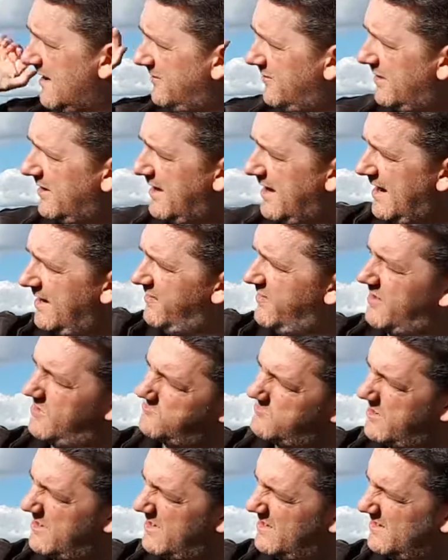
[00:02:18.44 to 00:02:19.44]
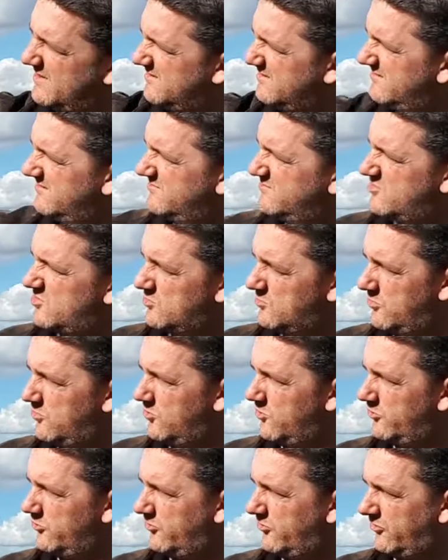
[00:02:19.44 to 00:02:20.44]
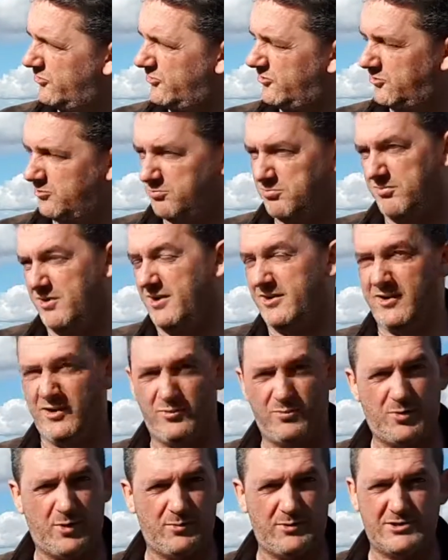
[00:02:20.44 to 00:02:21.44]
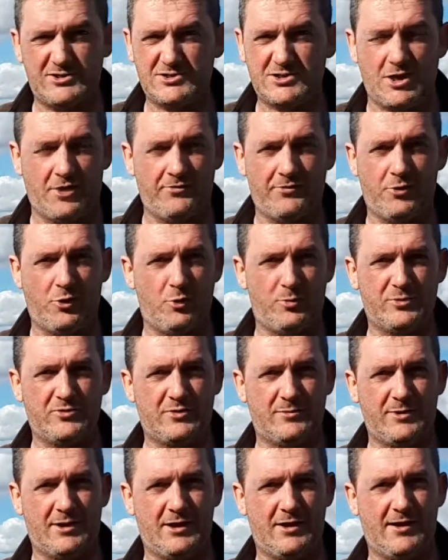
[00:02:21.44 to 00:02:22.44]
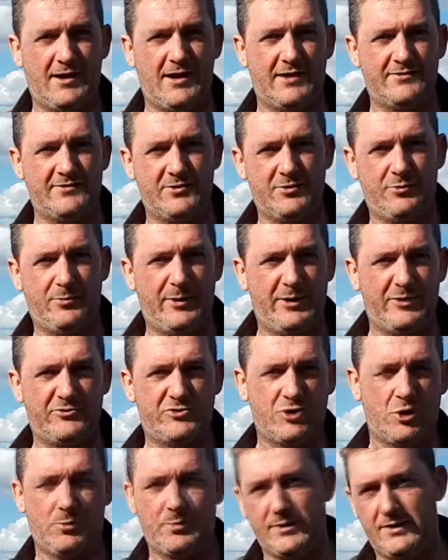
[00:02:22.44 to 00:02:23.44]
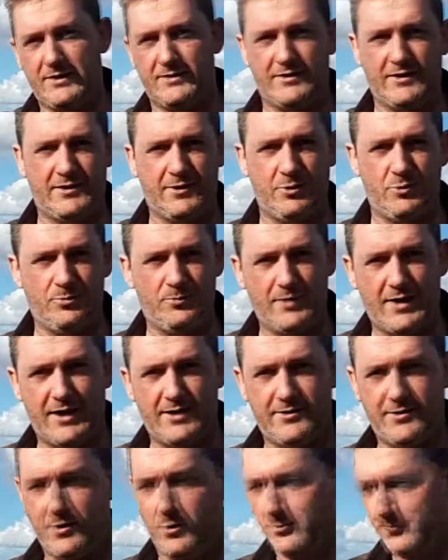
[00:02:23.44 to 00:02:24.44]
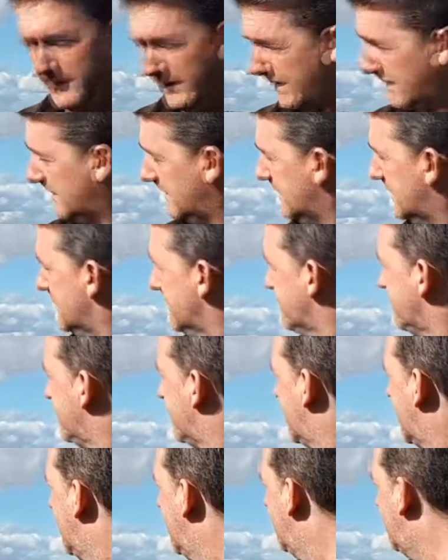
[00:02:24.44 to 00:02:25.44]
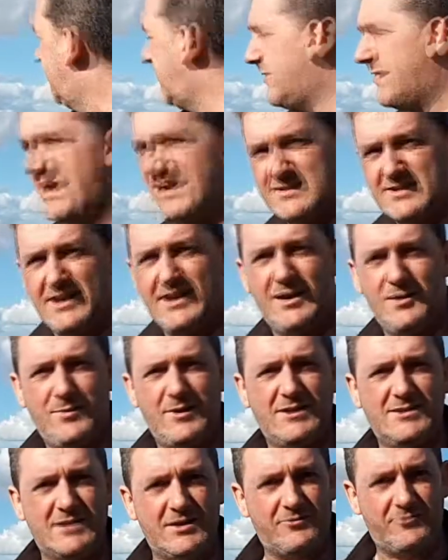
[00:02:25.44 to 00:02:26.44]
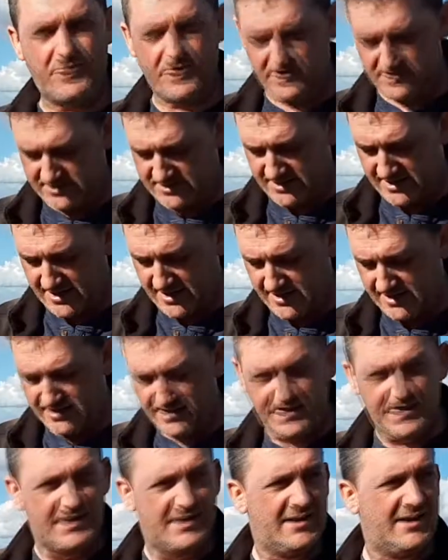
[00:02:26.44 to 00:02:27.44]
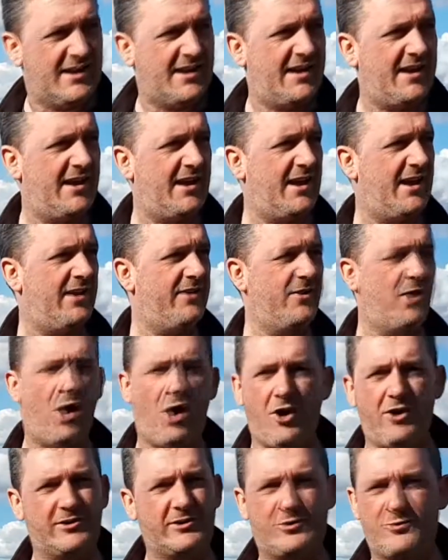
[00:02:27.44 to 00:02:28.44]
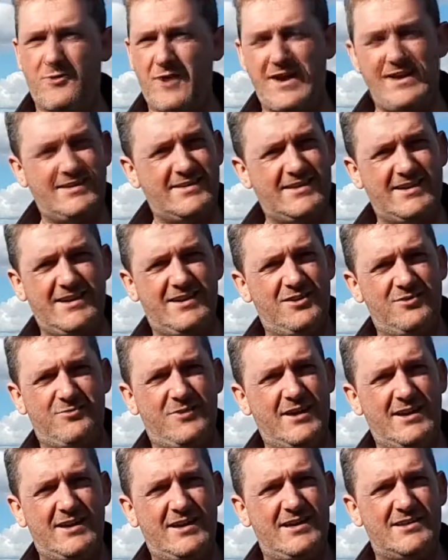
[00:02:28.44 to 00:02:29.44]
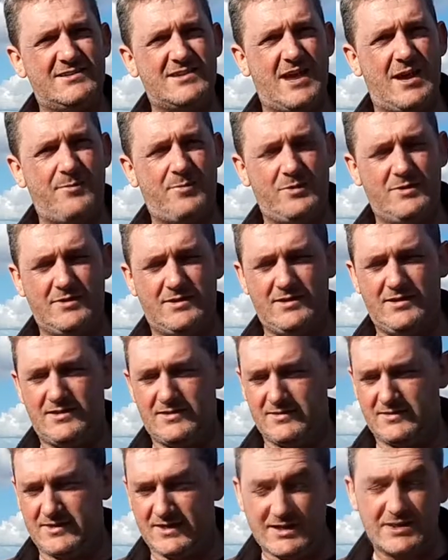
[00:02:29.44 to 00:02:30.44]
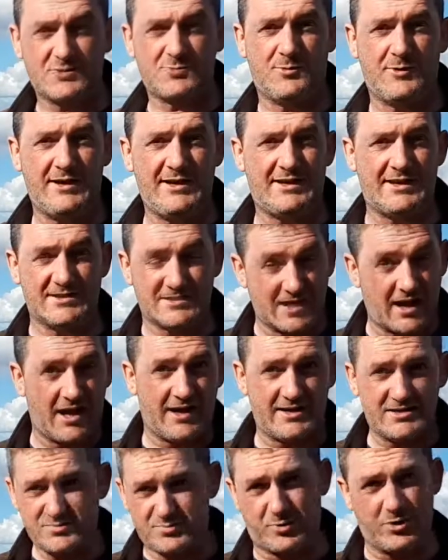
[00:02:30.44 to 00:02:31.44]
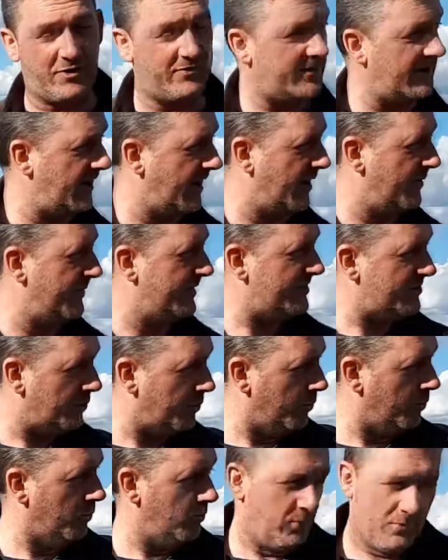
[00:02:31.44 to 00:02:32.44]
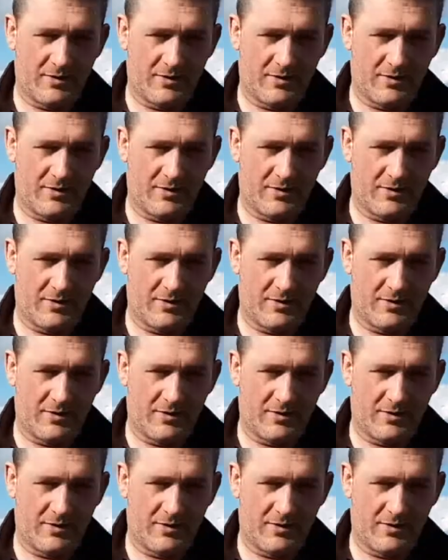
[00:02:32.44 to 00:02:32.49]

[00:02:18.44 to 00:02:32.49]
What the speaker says: we're going to head that way towards, I don't know, probably Scunthorpe or somewhere like that to do a bit of shopping and then head home. So it's a little bit different today. Not a great deal really has happened this week. It's Aya's birthday. I'll be 2.